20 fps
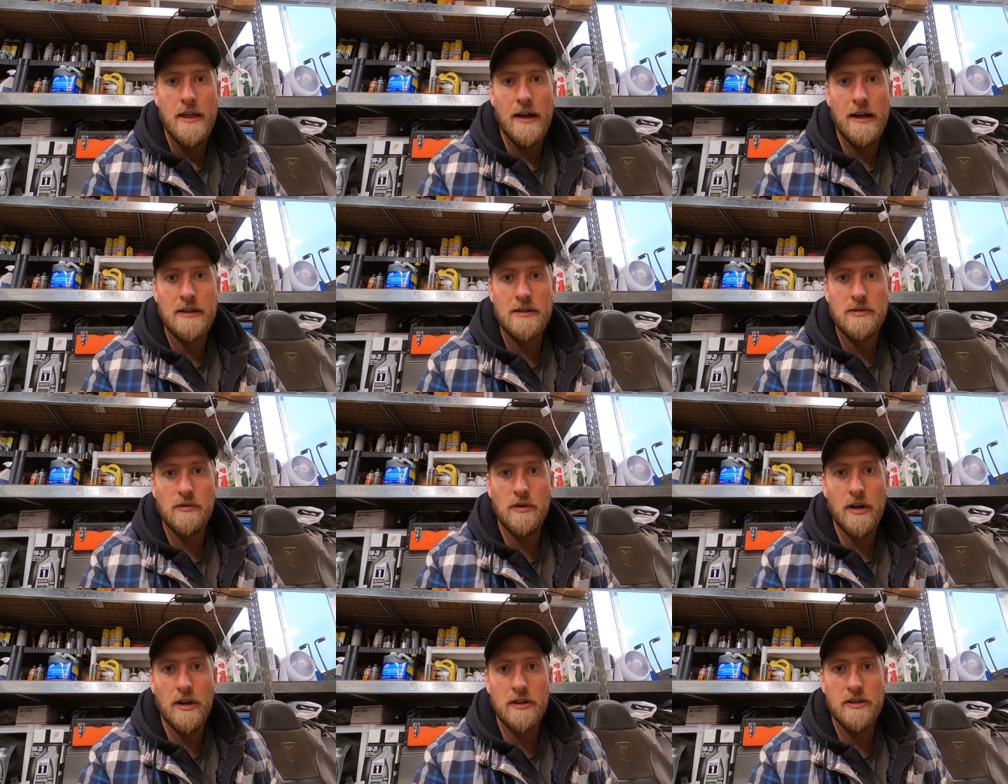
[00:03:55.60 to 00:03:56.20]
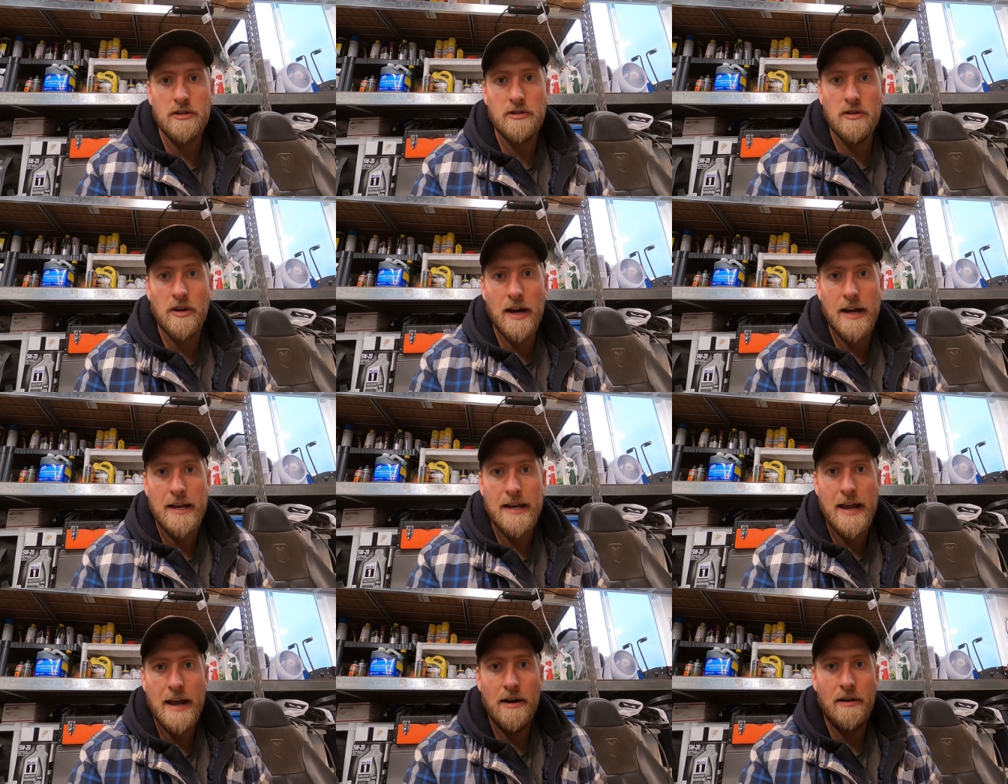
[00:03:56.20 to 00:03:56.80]
that's what I'll do
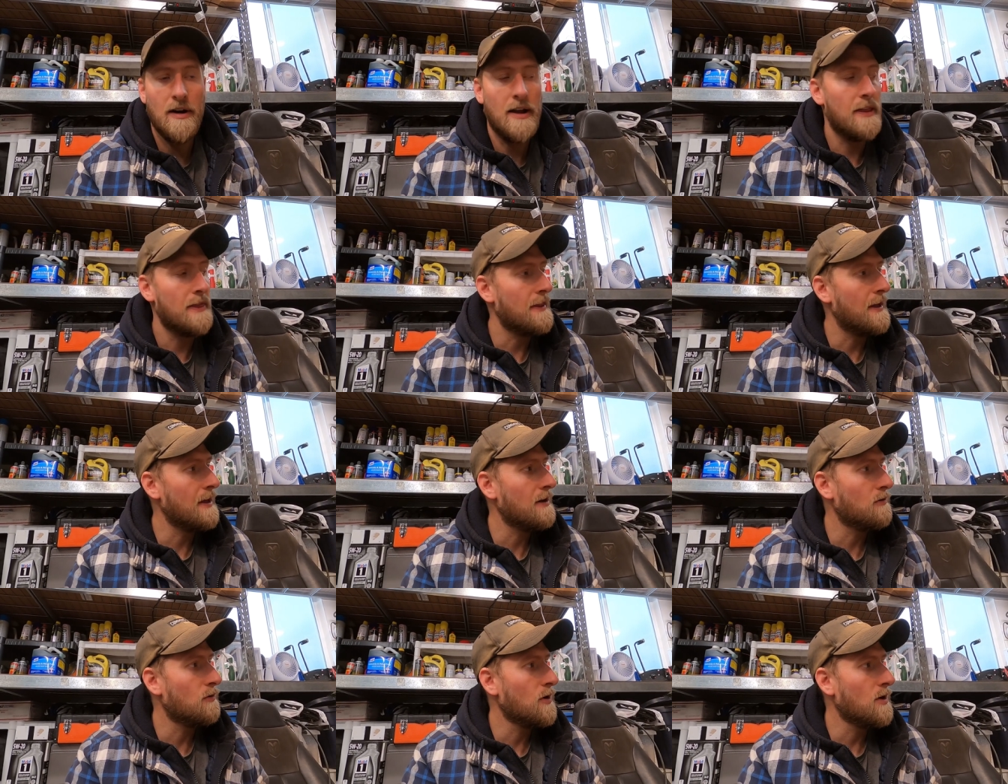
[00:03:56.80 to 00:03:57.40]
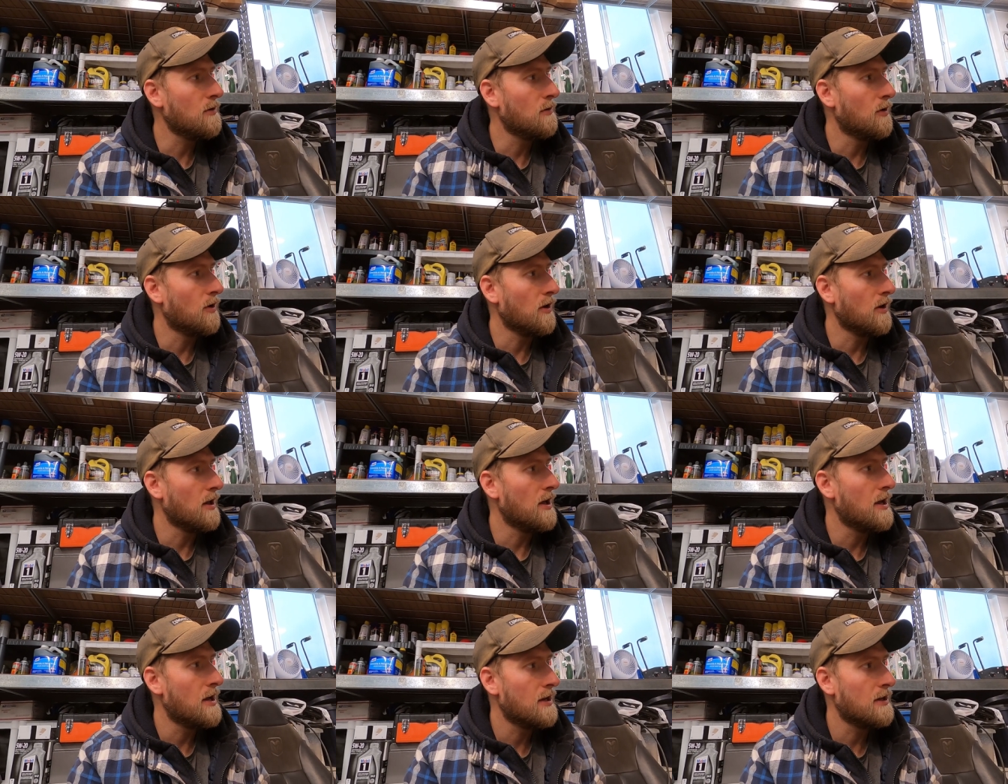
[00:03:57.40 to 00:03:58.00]
right now. And then we
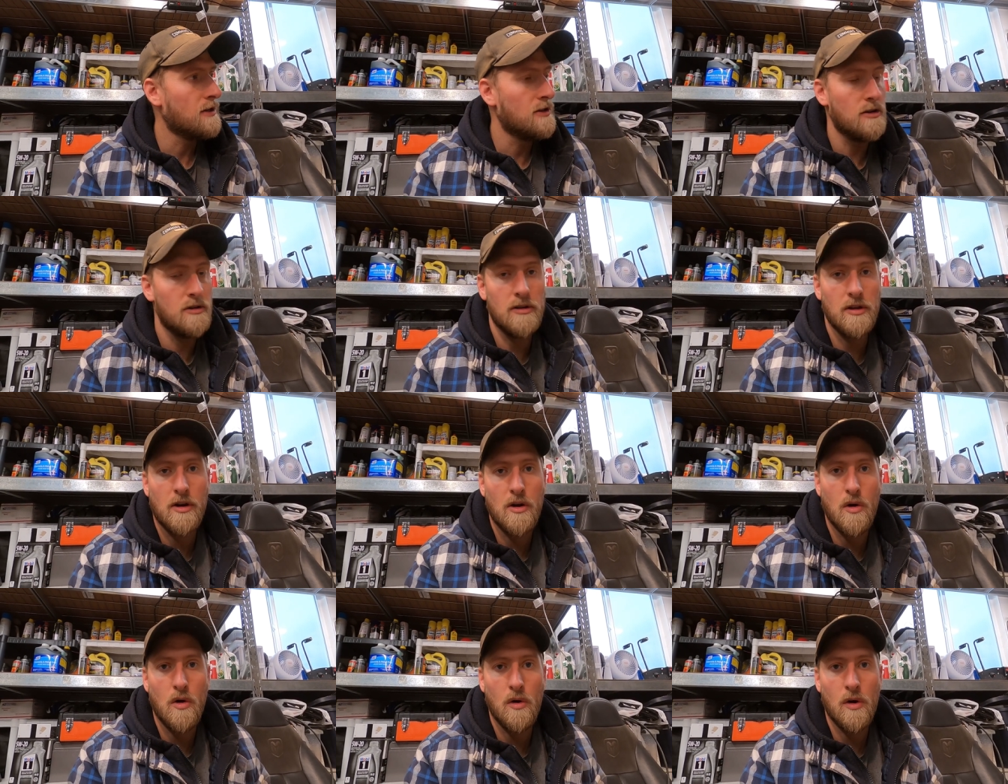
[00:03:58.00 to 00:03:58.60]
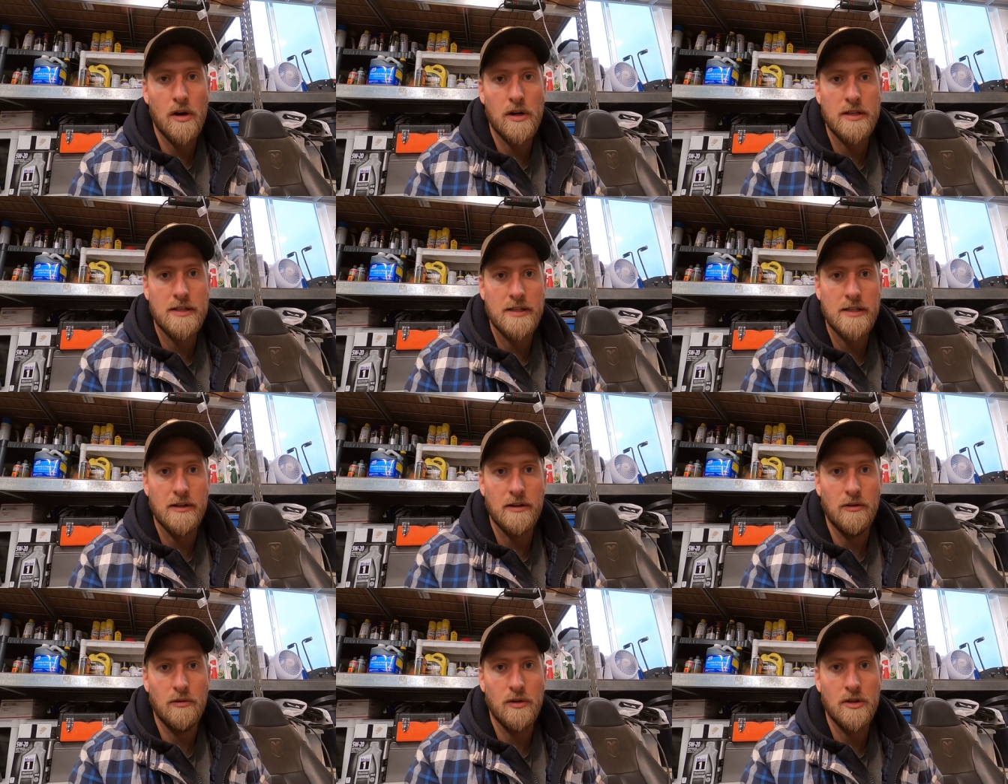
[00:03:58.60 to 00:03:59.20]
will do the
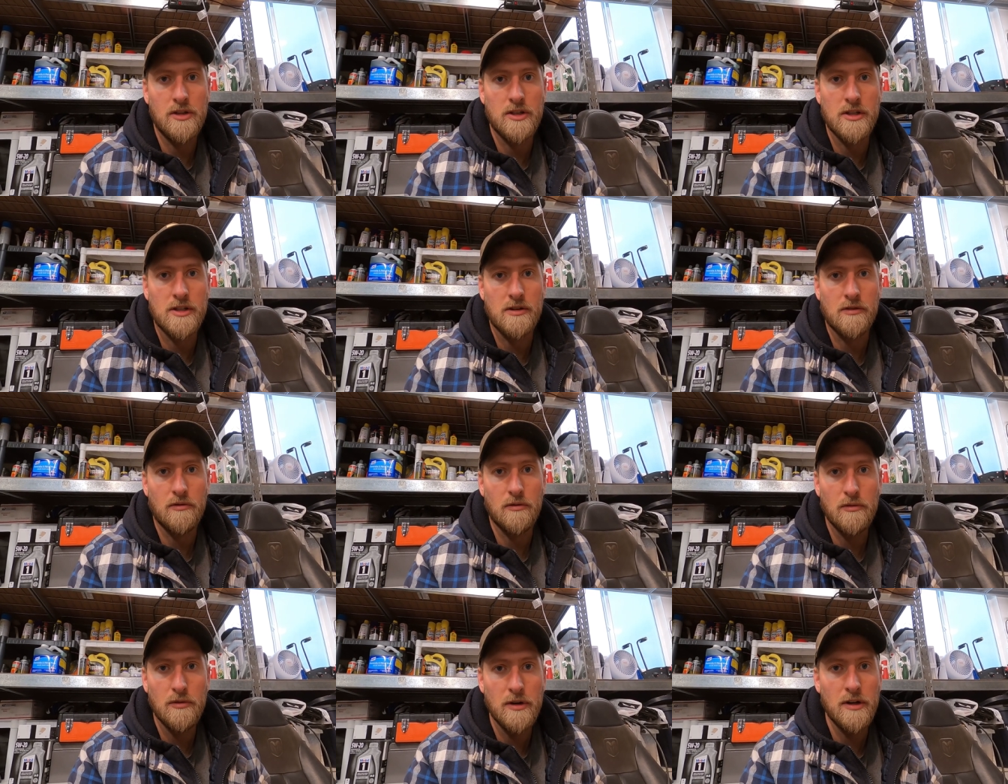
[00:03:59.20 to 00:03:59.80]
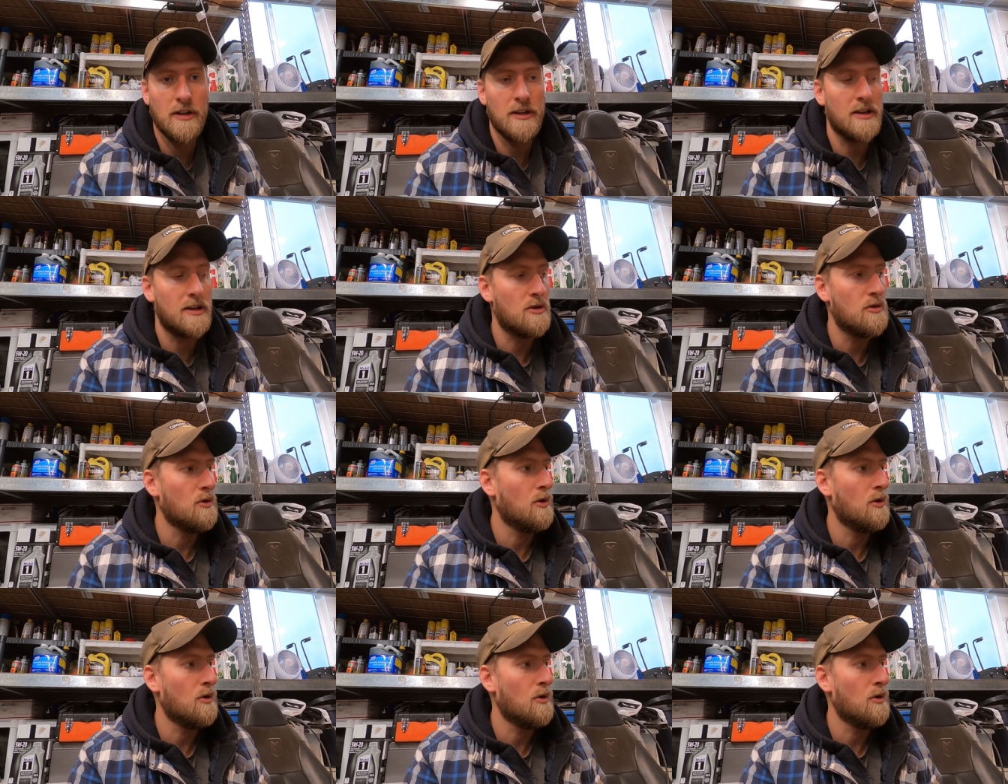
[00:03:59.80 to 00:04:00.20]
Corroseal, which is a really